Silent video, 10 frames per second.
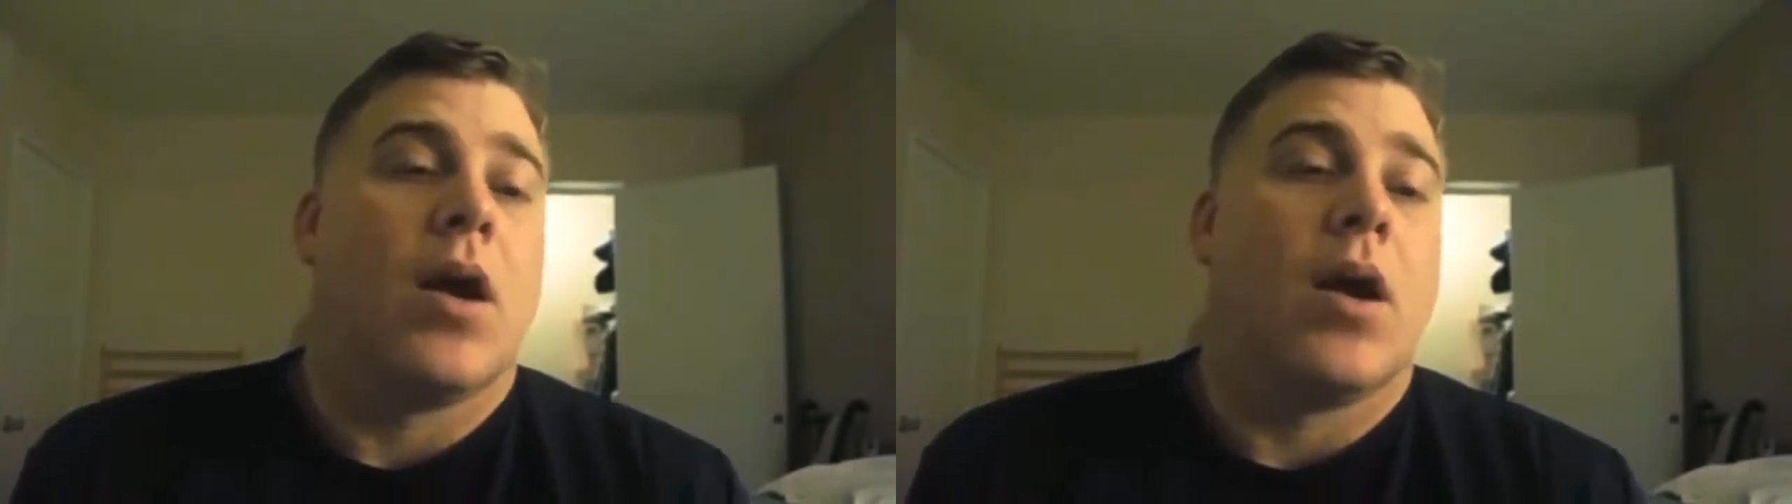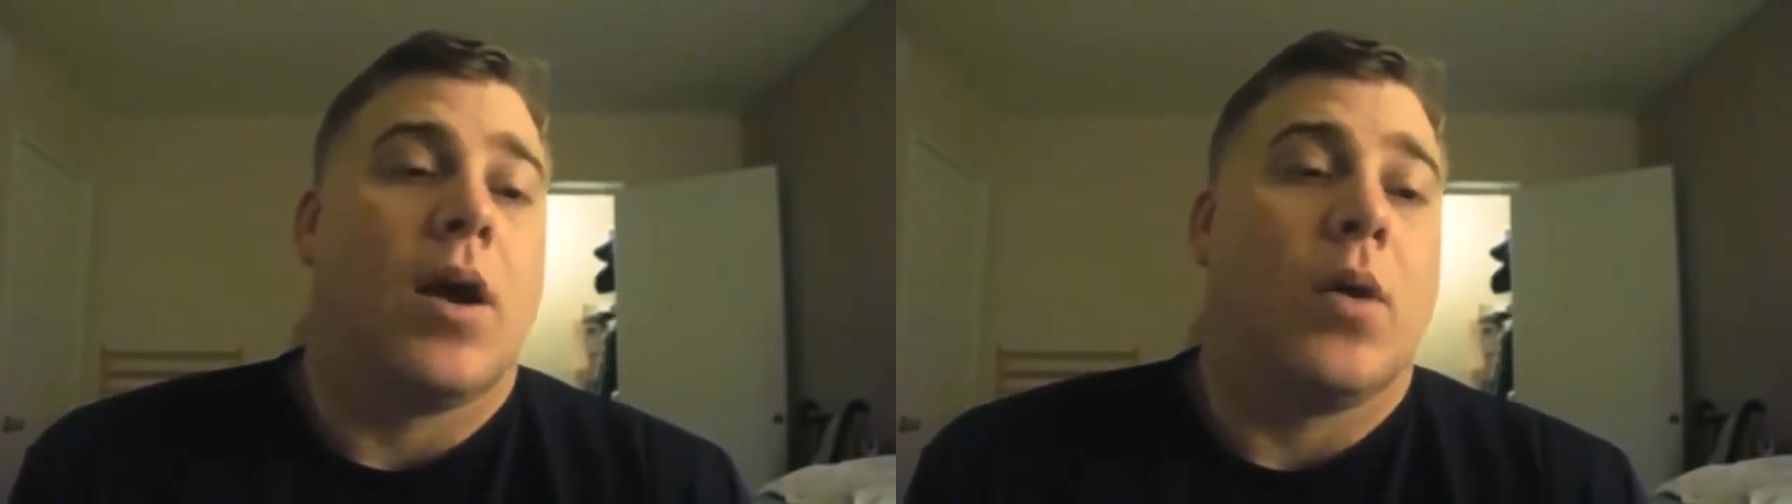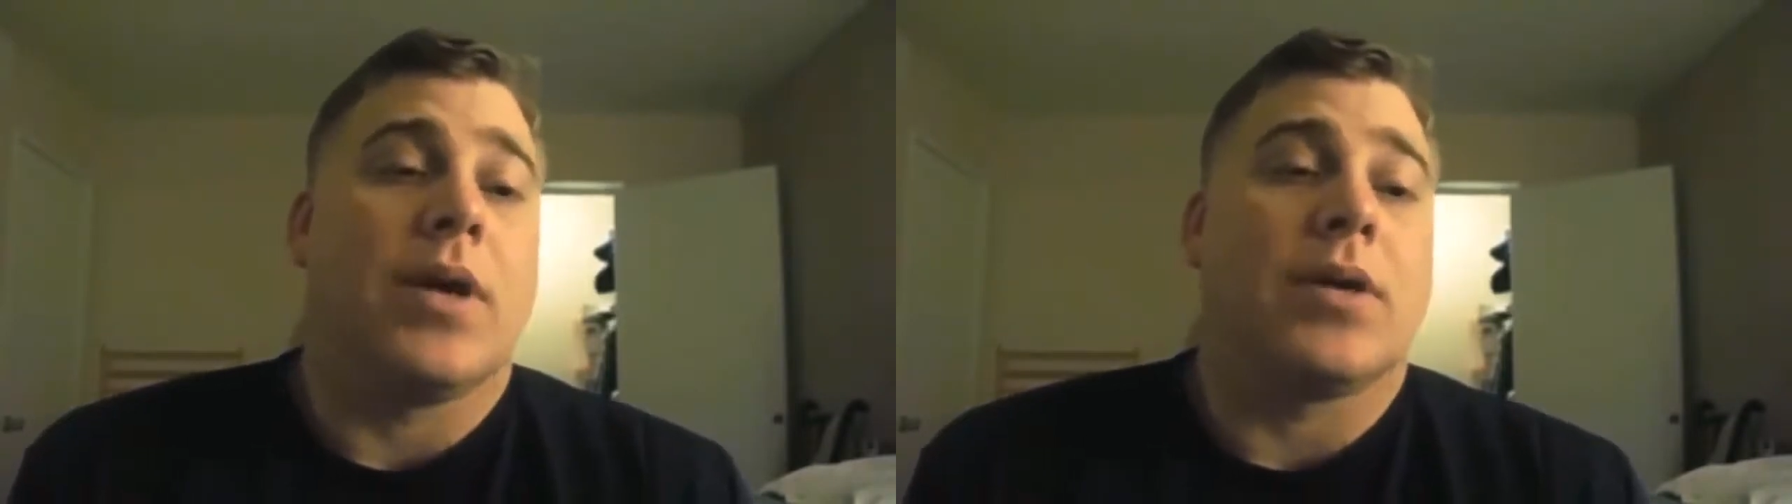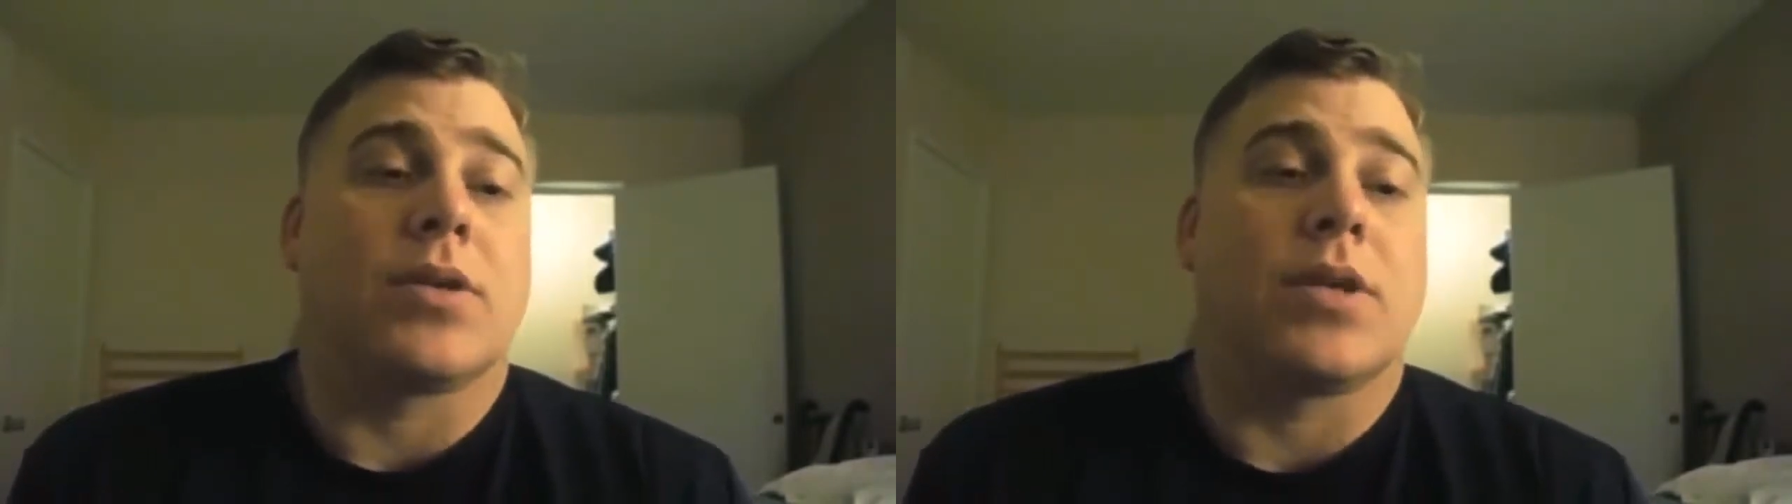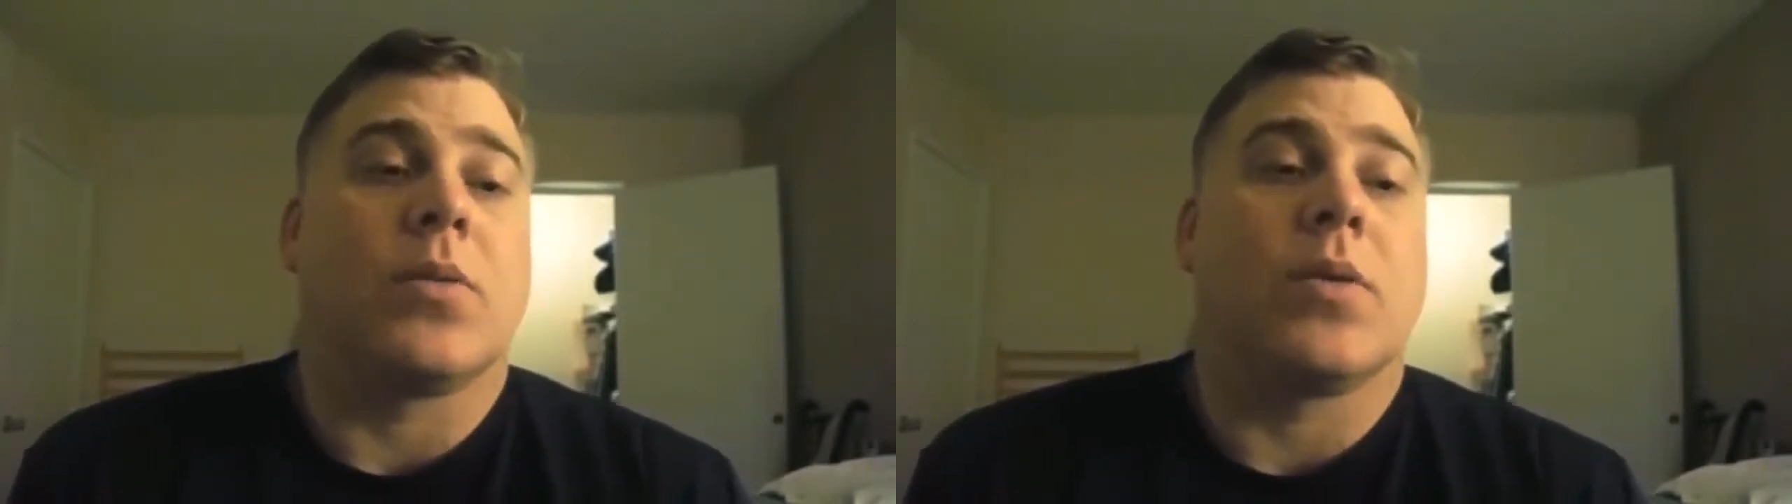we as
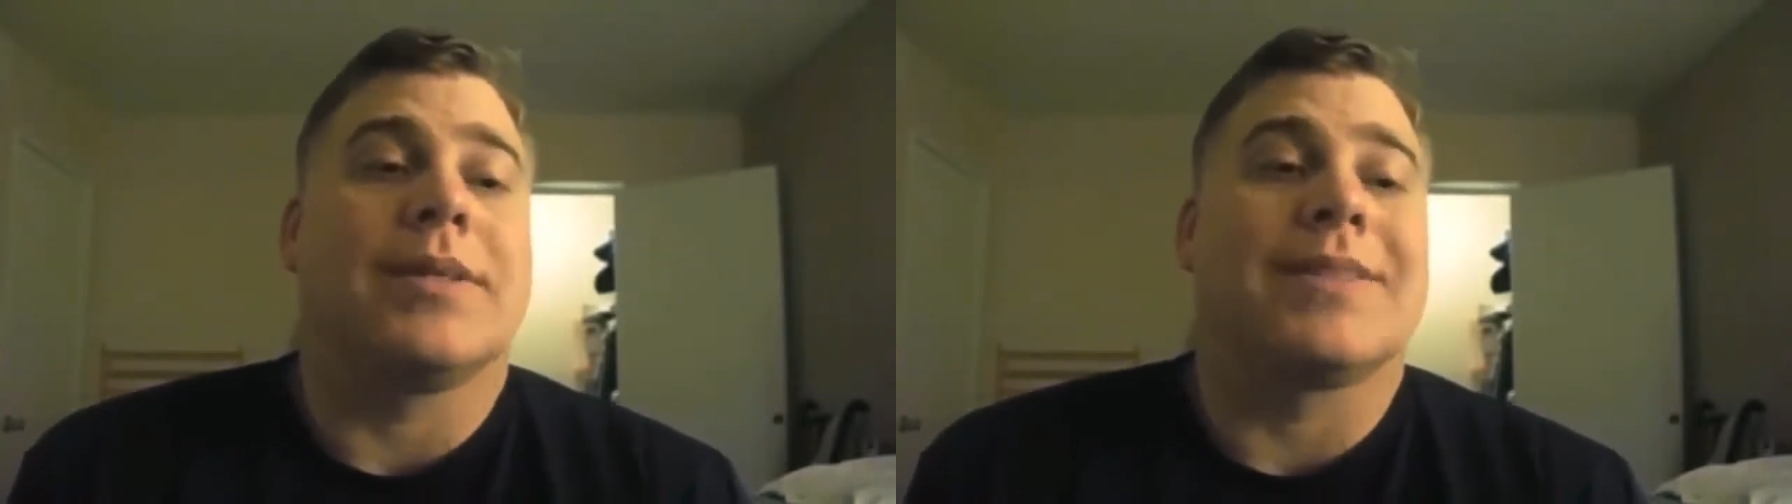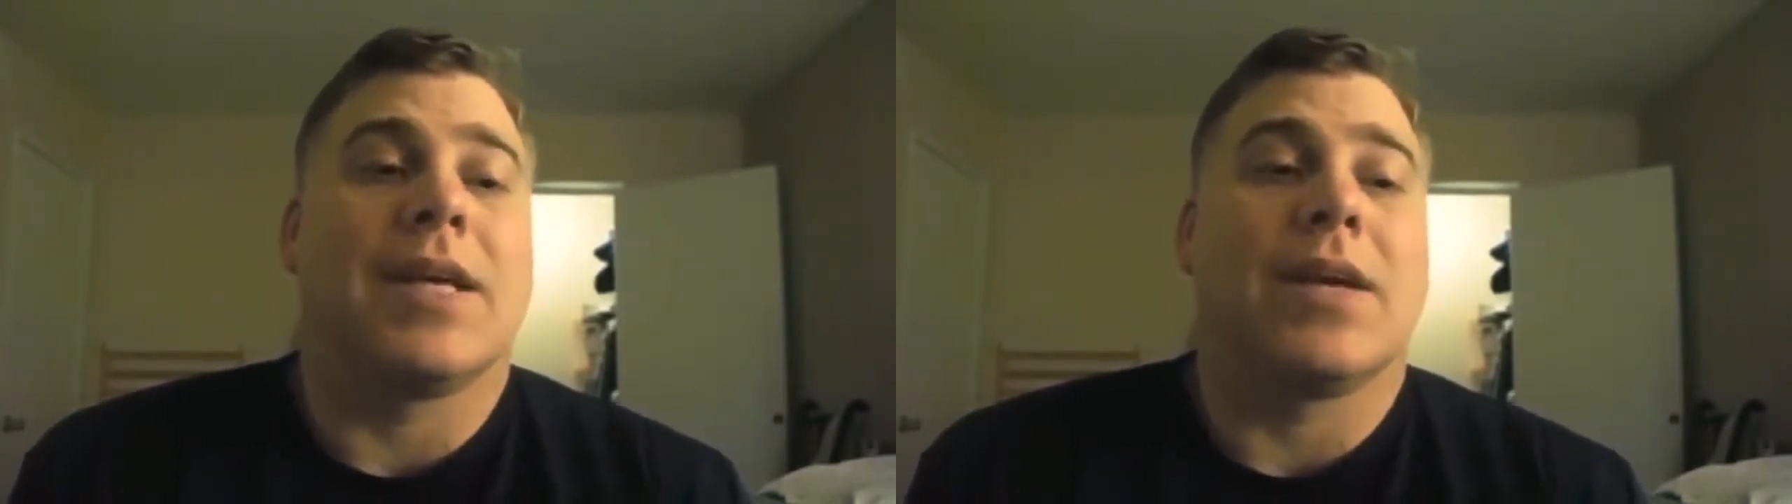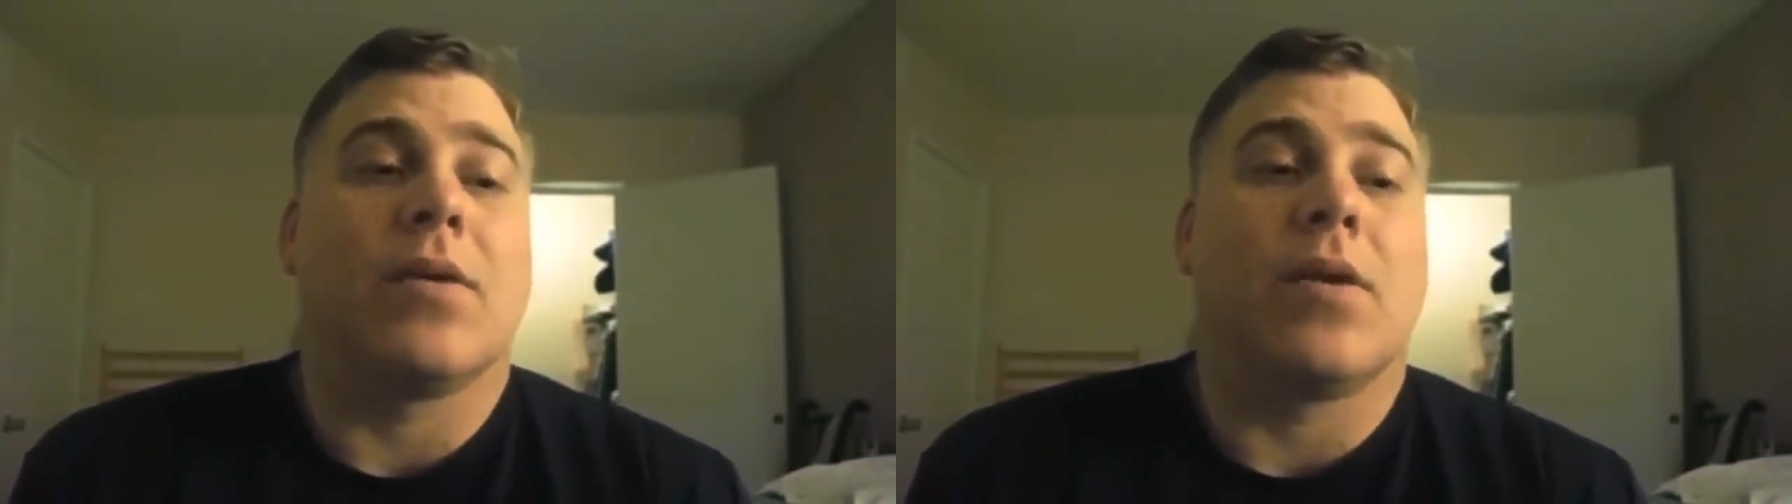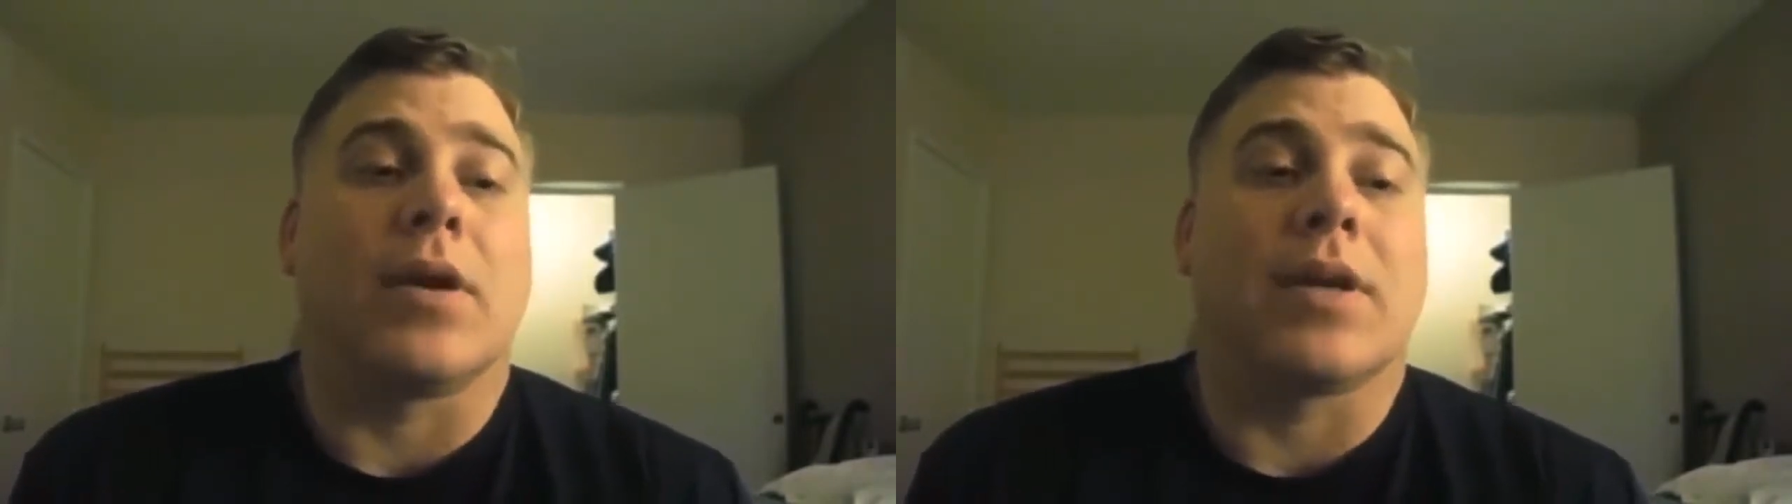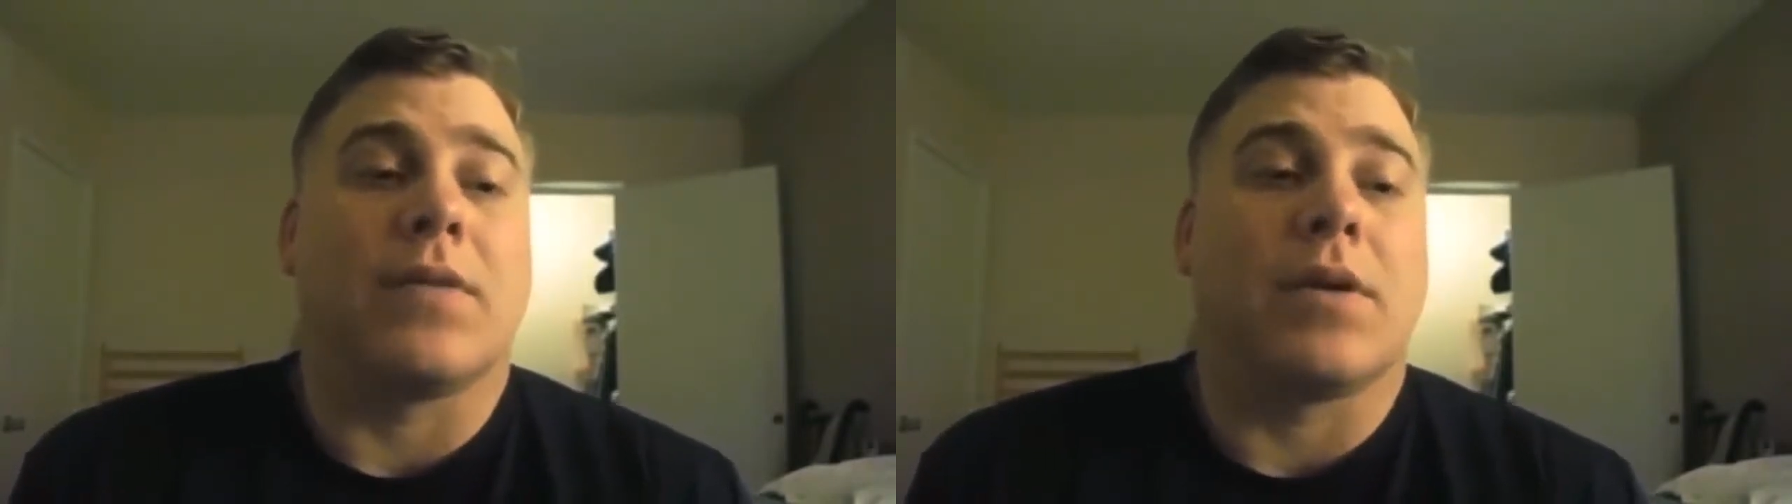artillery are
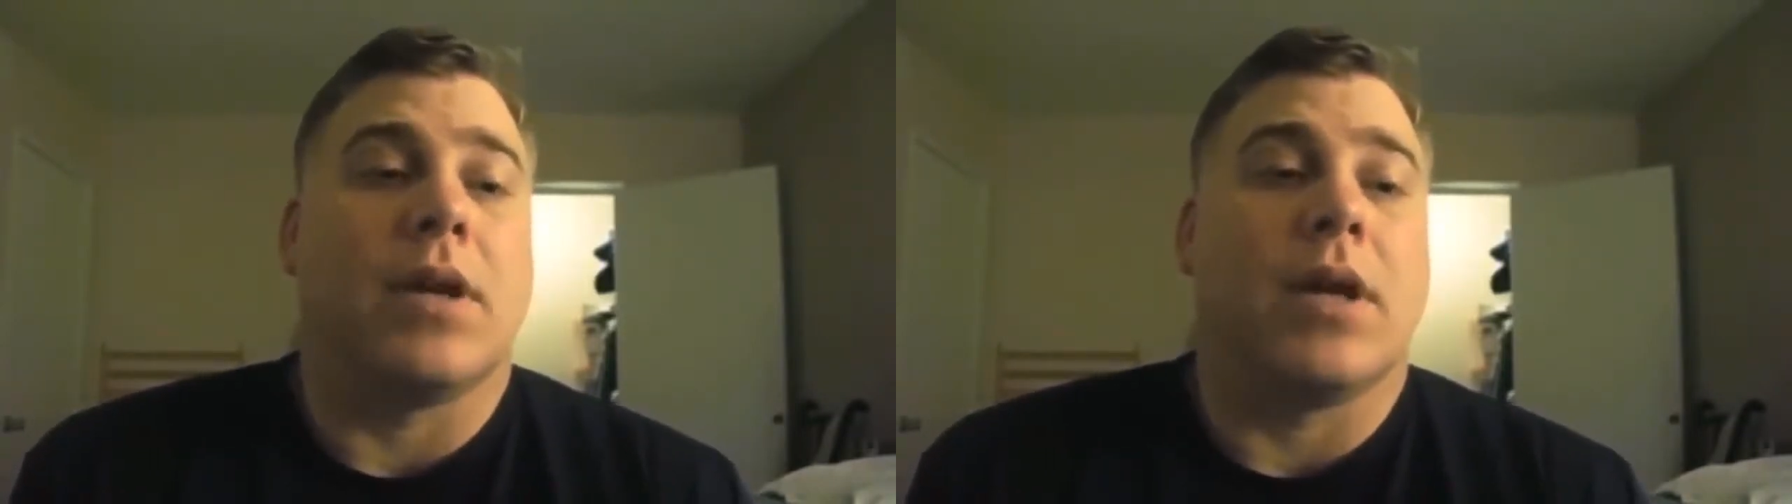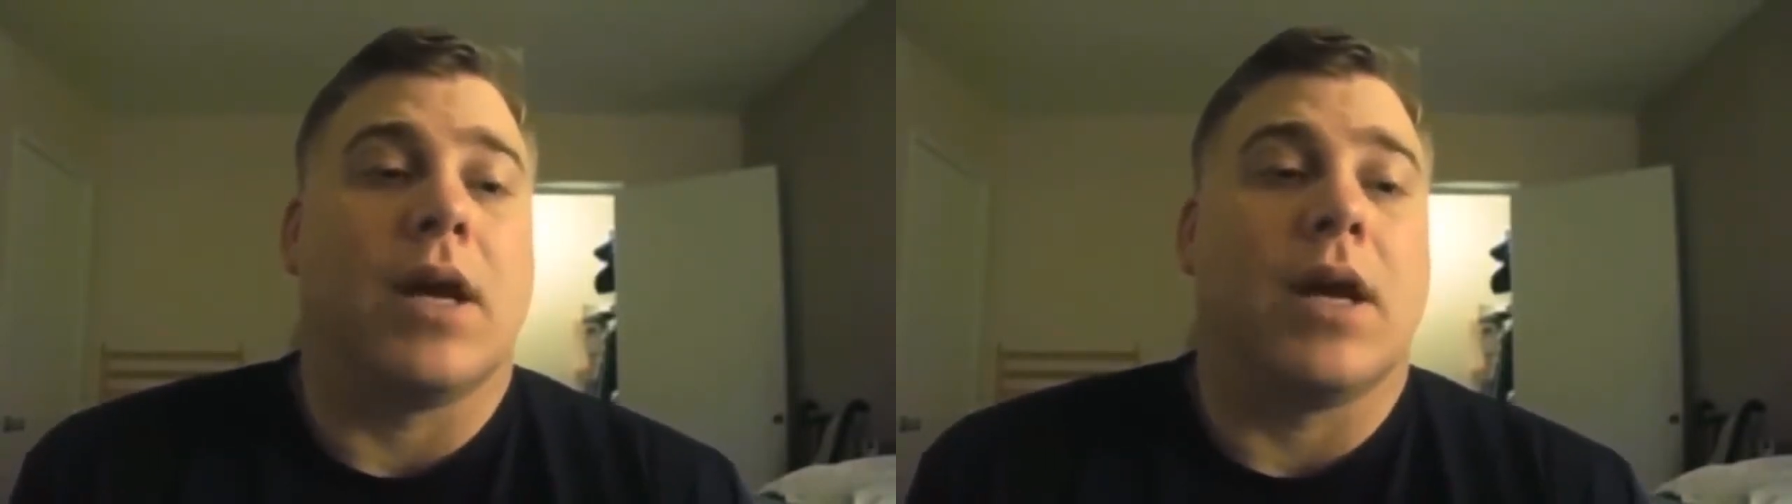given